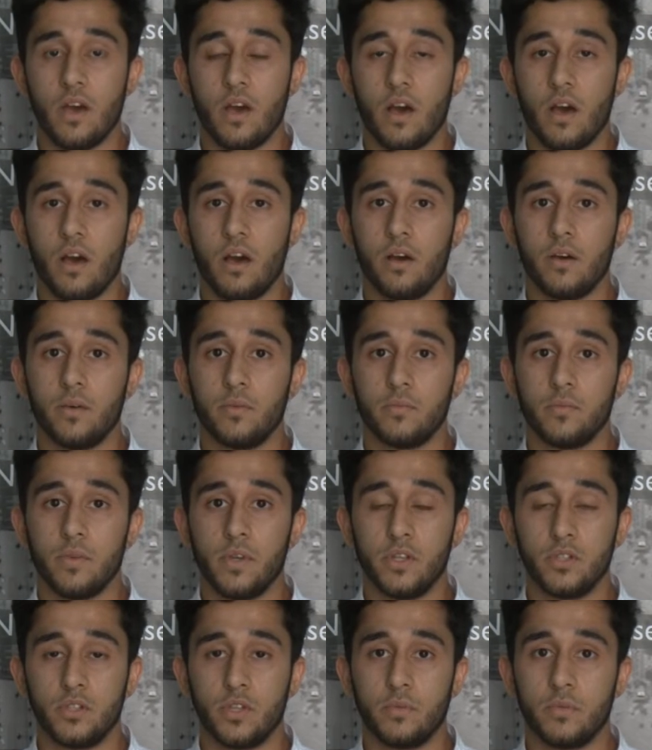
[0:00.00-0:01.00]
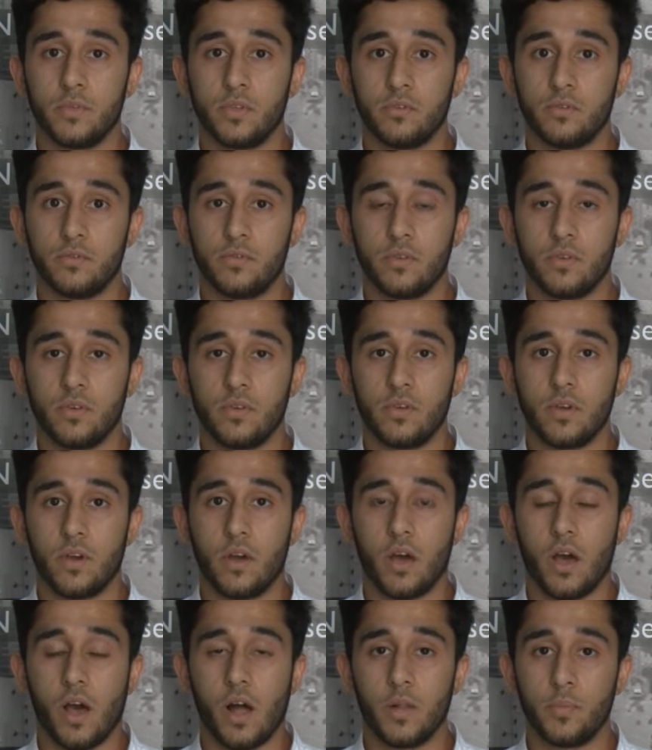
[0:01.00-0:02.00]
in terms of
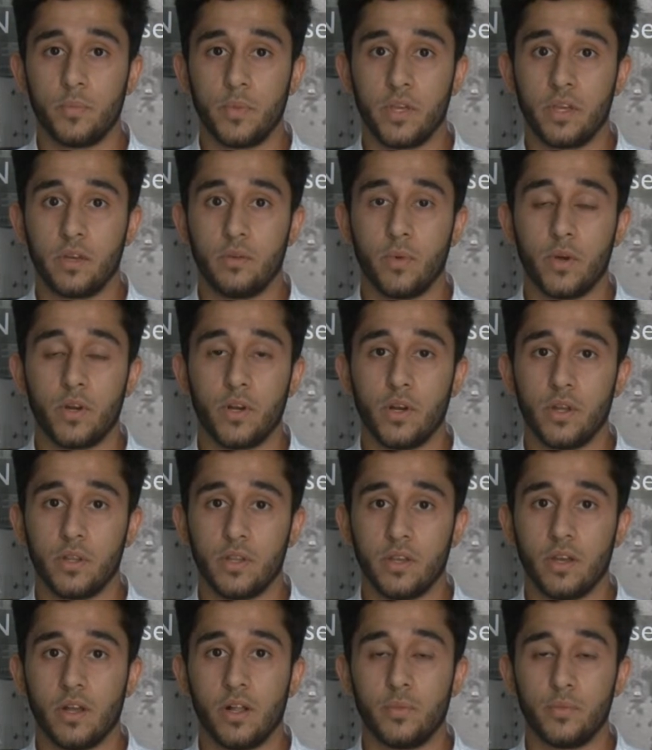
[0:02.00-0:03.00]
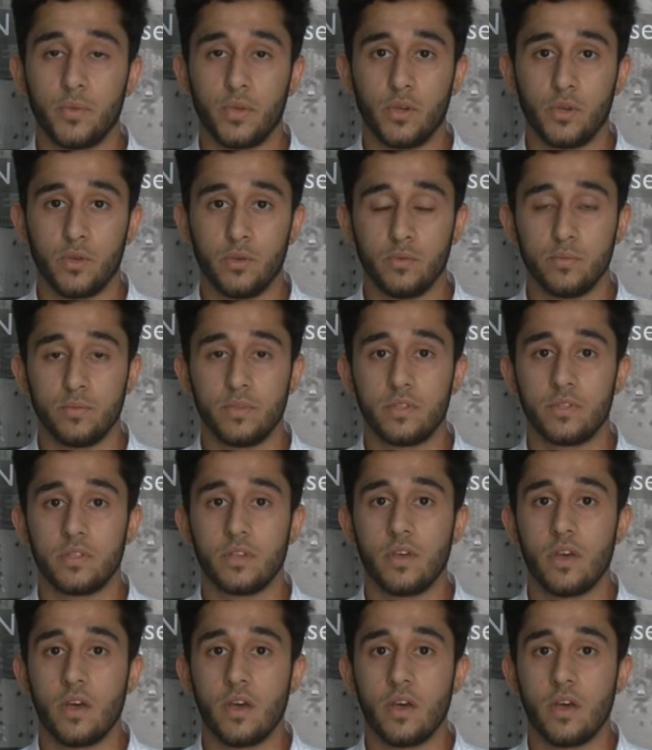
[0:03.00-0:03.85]
helping one another, helping humans.